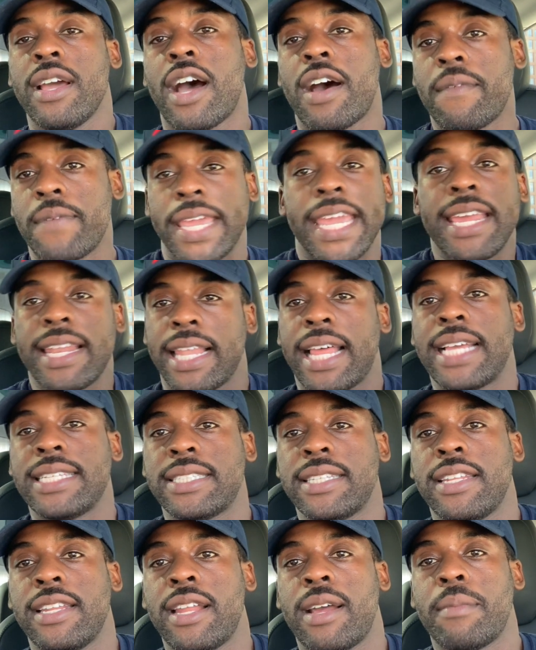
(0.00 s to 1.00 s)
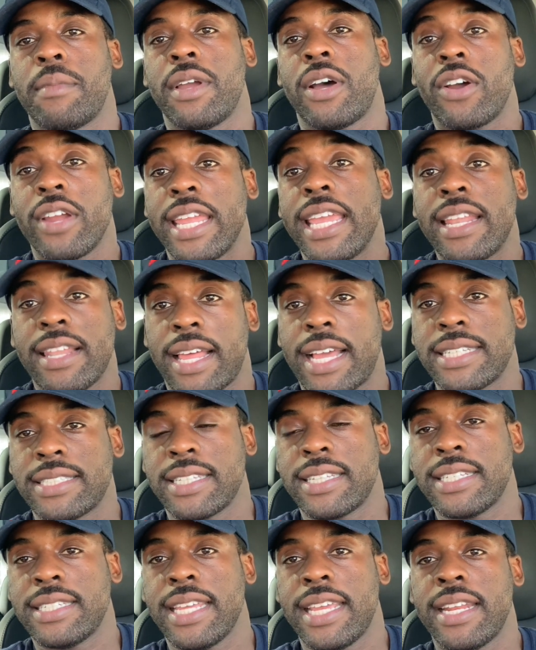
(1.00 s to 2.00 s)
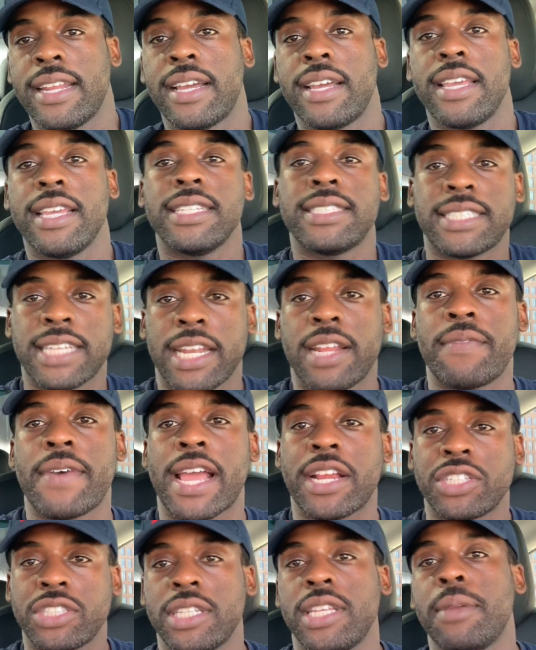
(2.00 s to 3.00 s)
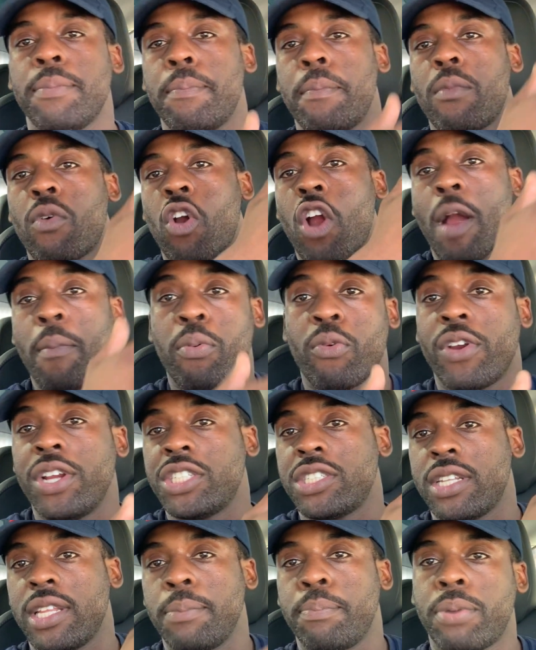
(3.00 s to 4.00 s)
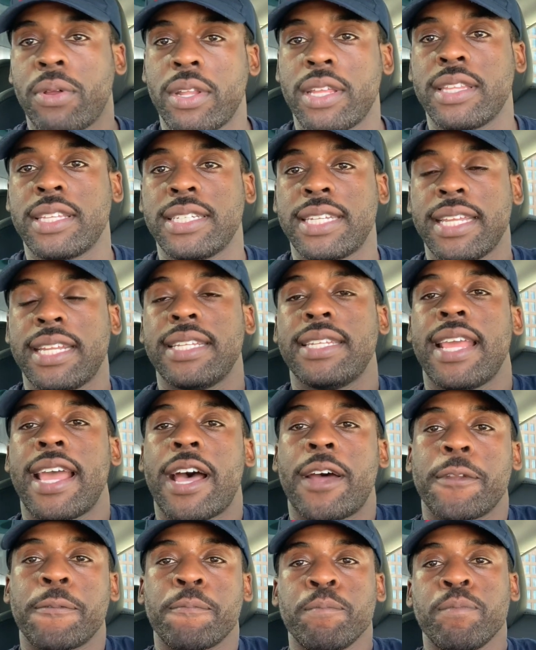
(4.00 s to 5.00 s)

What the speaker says: of analyzing the data instead of actually operationally pulling the data down.